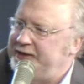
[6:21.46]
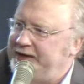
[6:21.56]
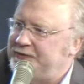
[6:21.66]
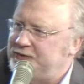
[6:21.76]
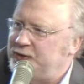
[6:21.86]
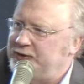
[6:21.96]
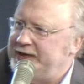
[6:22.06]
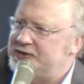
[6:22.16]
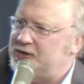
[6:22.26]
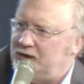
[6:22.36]
They have to
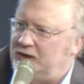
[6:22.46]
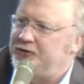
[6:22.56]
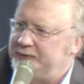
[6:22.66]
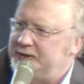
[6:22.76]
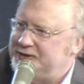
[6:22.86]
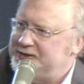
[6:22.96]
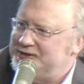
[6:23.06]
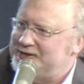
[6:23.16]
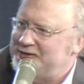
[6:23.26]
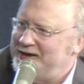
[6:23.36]
organize all the
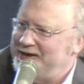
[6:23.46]
religions, right?